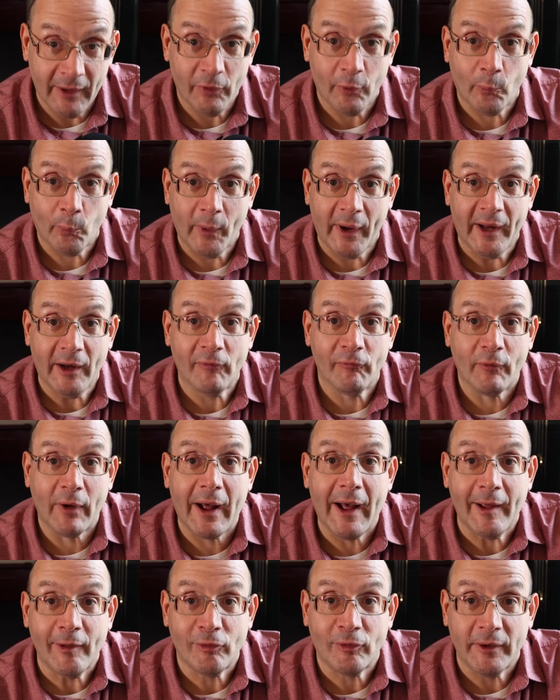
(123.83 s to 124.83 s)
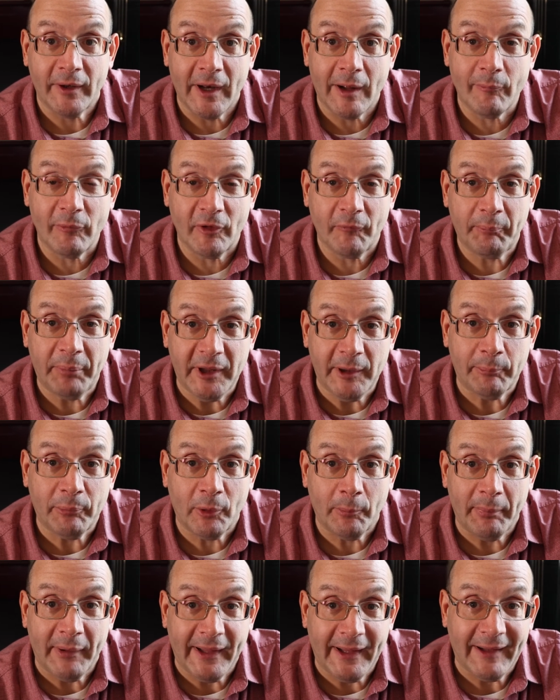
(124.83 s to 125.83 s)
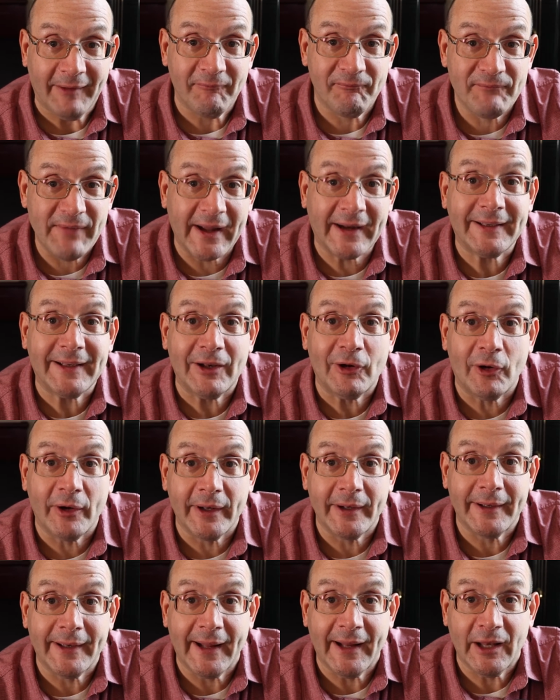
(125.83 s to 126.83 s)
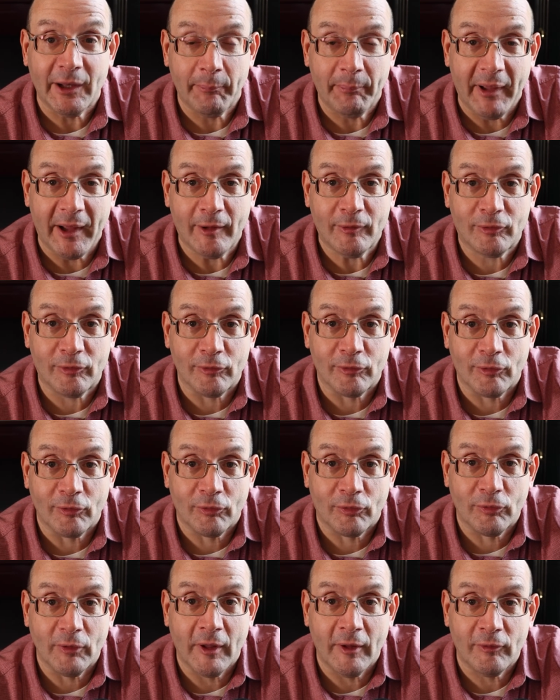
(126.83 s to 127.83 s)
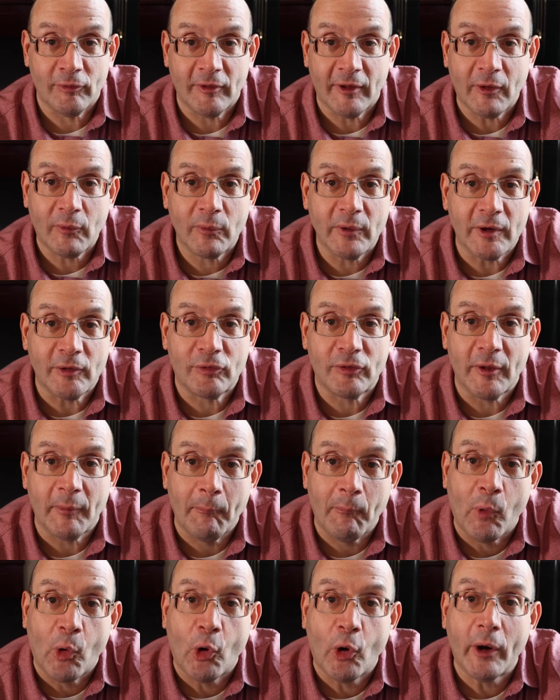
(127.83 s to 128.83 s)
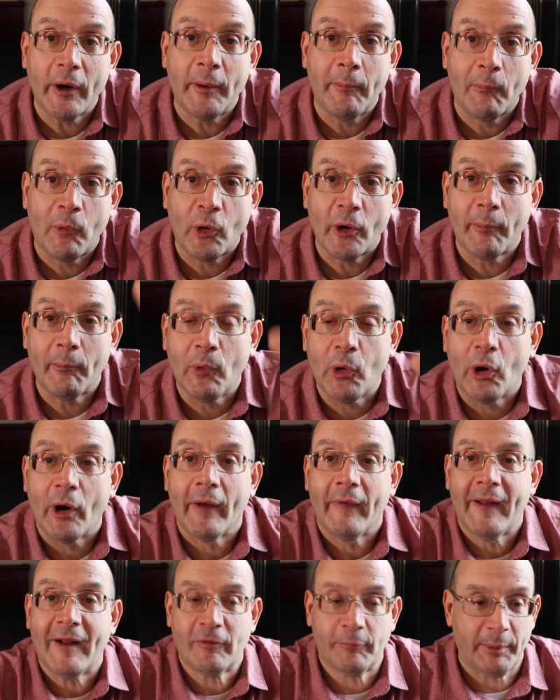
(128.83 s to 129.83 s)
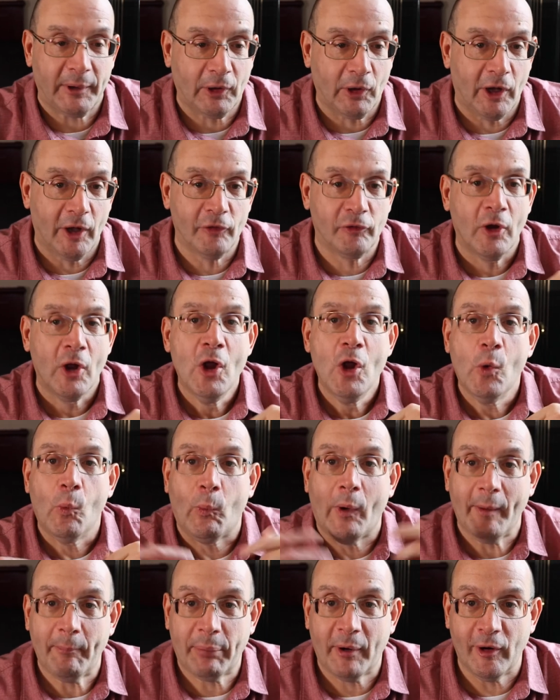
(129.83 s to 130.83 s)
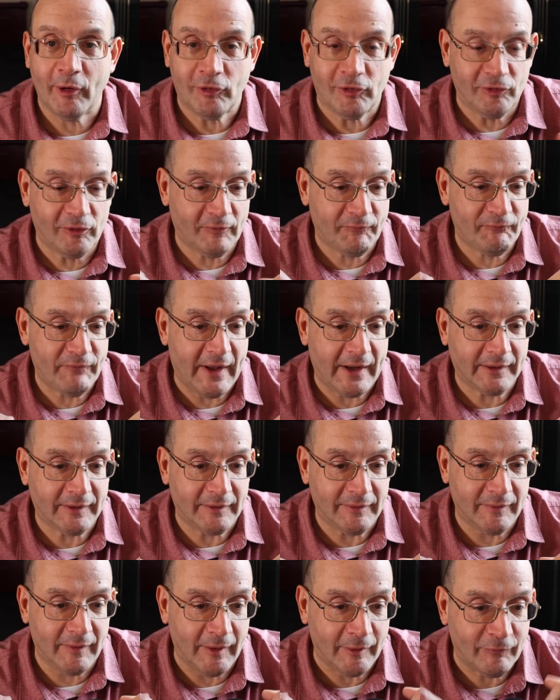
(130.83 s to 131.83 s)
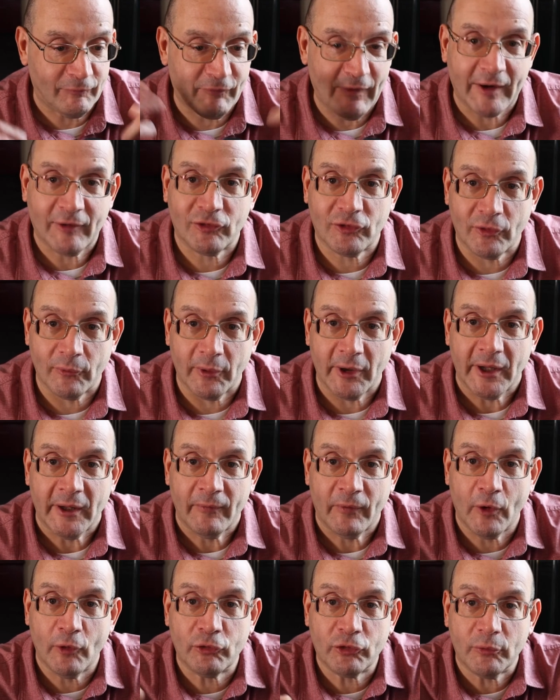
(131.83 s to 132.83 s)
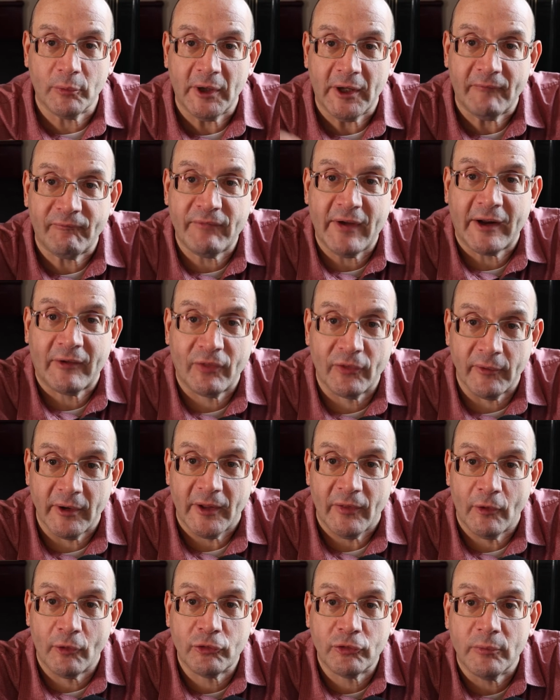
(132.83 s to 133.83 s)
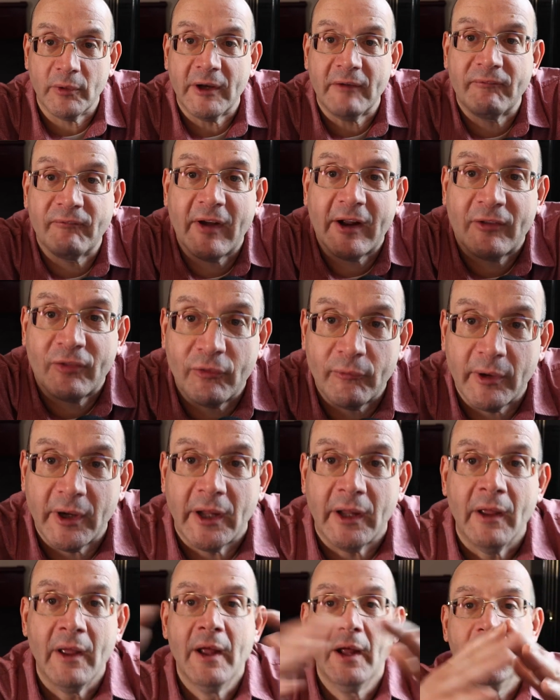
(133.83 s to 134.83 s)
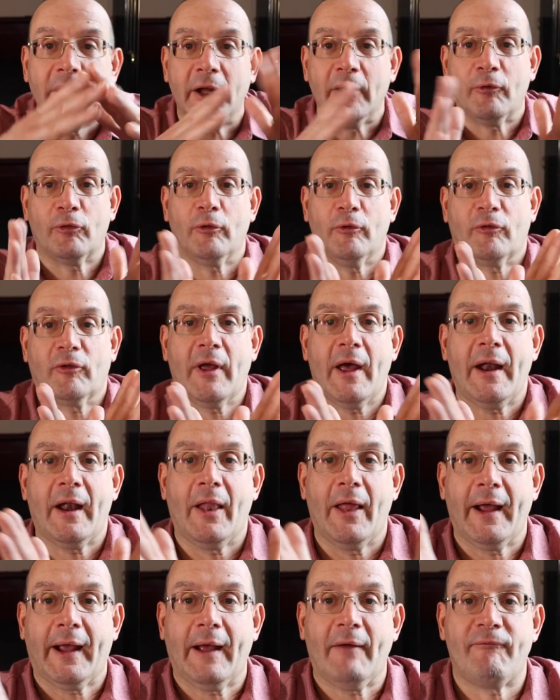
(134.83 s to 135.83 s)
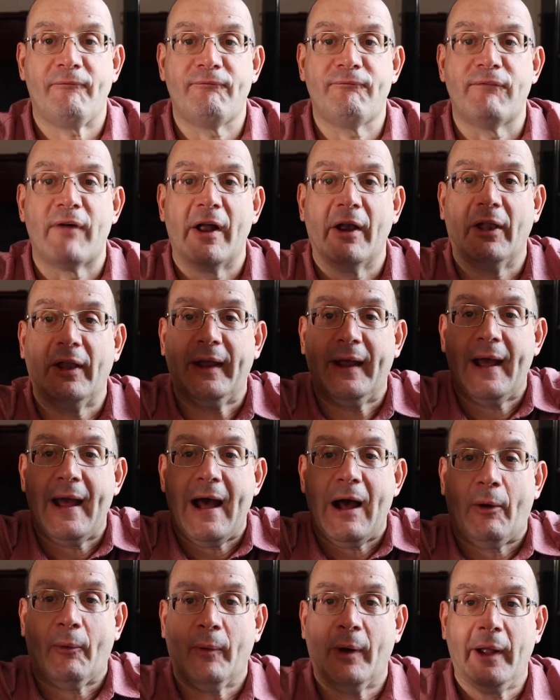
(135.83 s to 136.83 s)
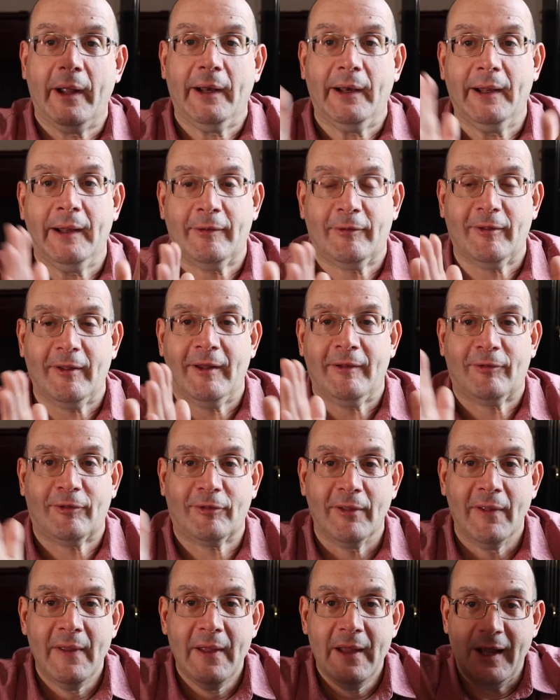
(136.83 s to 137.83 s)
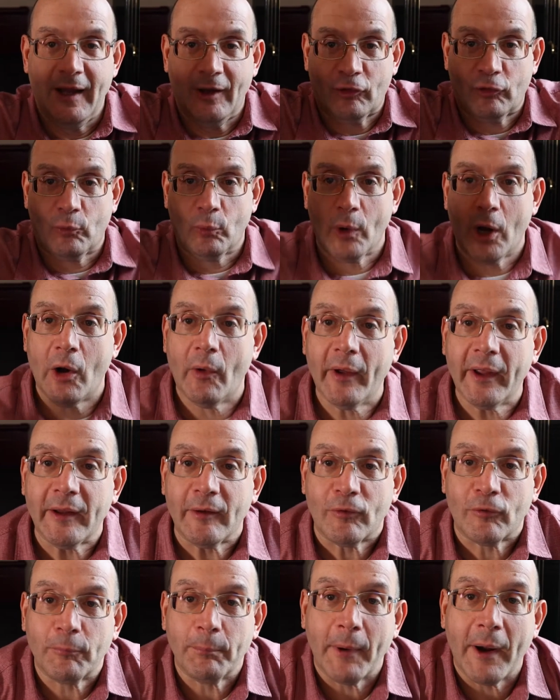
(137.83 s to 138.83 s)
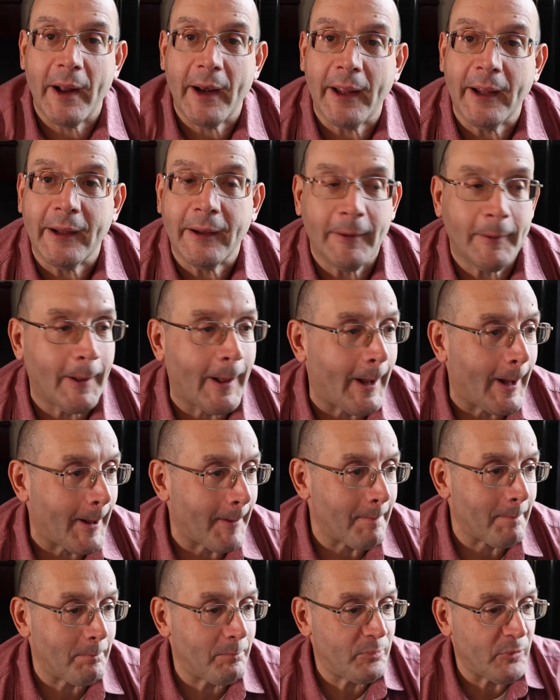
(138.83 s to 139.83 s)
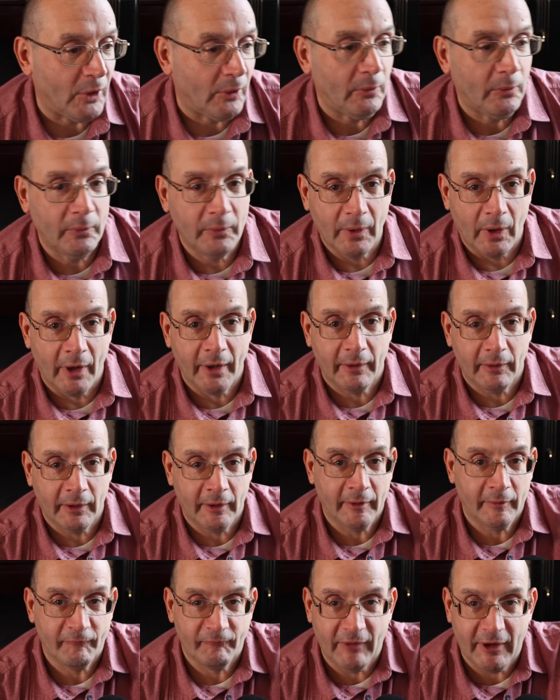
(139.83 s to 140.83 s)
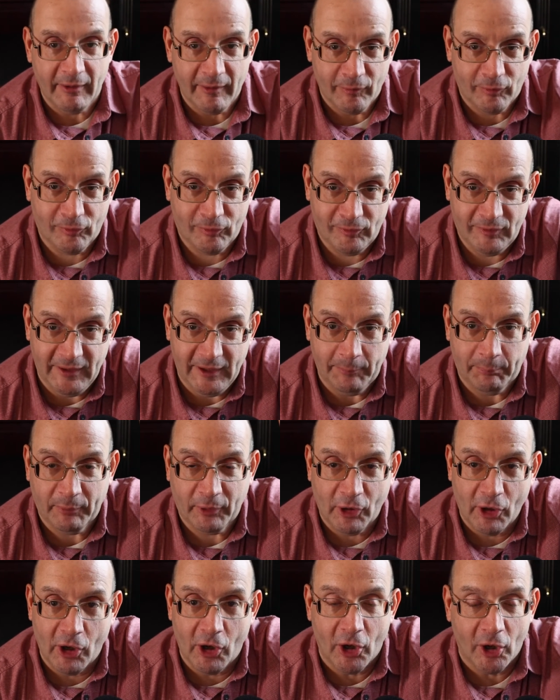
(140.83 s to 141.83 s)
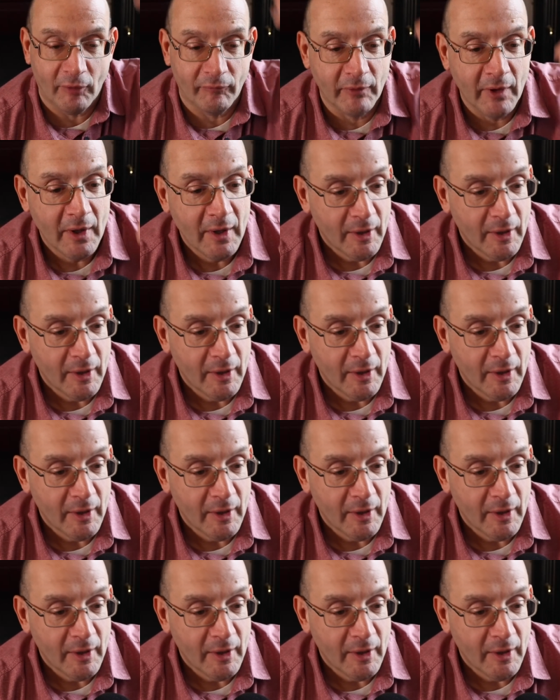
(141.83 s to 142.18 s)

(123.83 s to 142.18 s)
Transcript: The rate of rise, the number of people being infected on a daily basis is increasing more and more and more. And that's because one person's infects three, those three infect three, those three infect three. So it's kind of like a funneling out, right? It's growing and spreading, on a very steep curve.